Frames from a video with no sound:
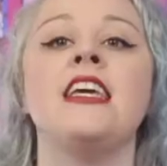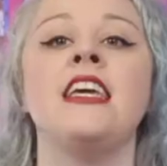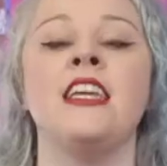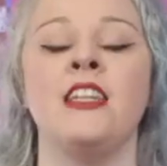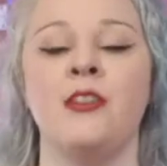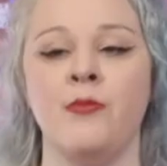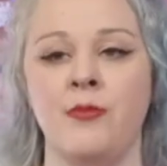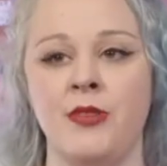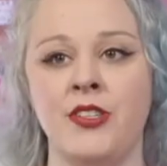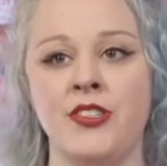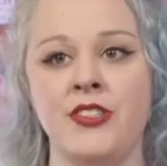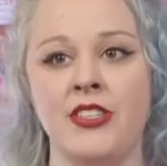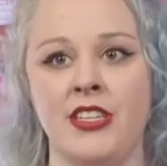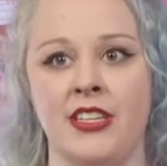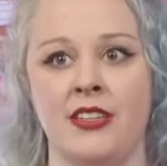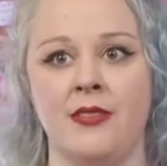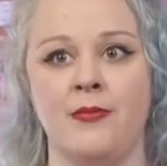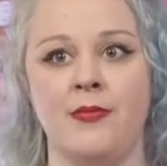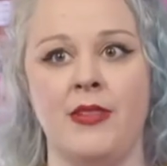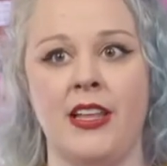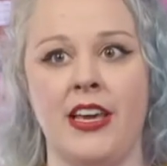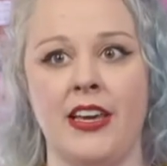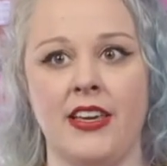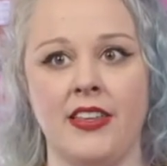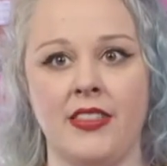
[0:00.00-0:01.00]
in a
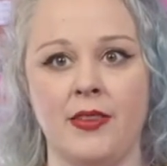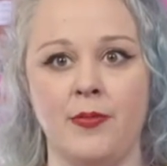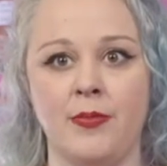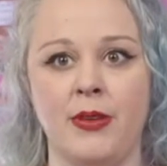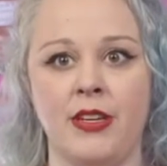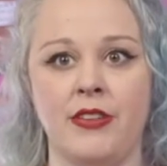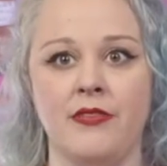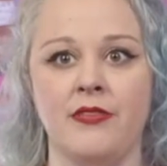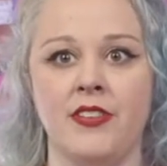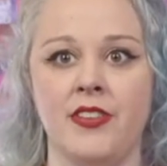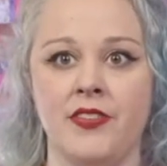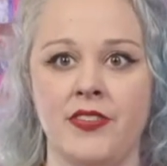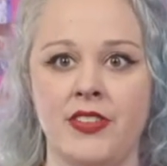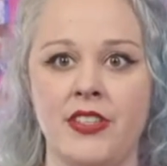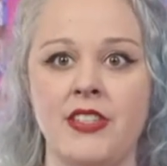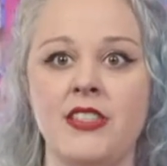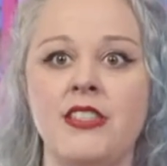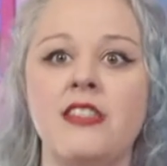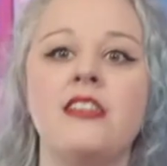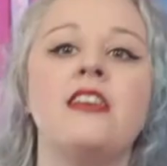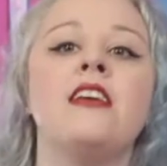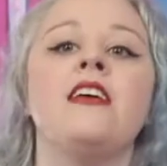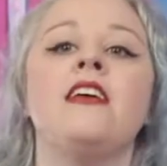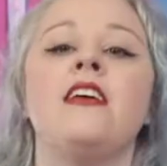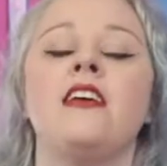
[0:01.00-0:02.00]
museum like the Pitt
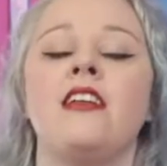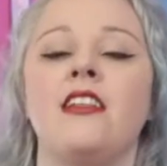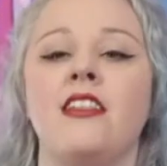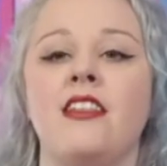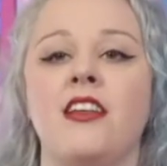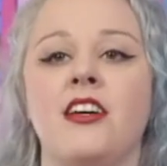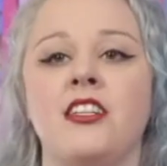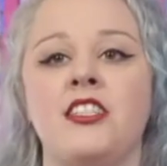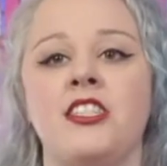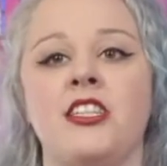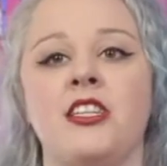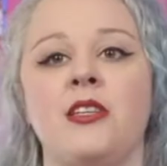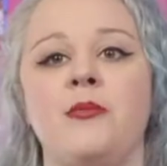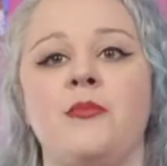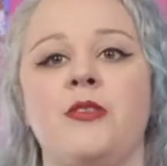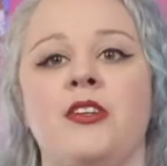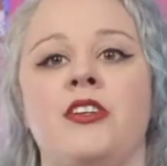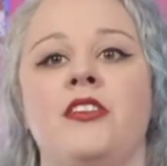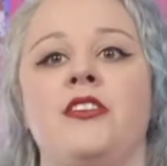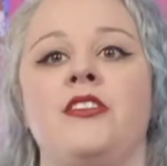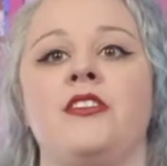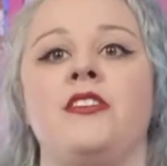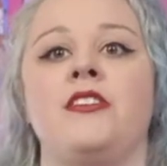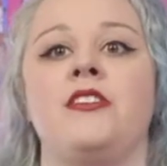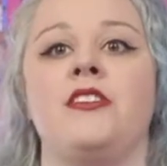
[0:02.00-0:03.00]
Rivers, largely
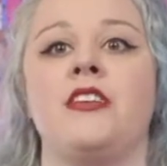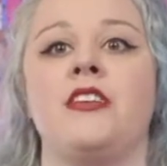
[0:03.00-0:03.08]
because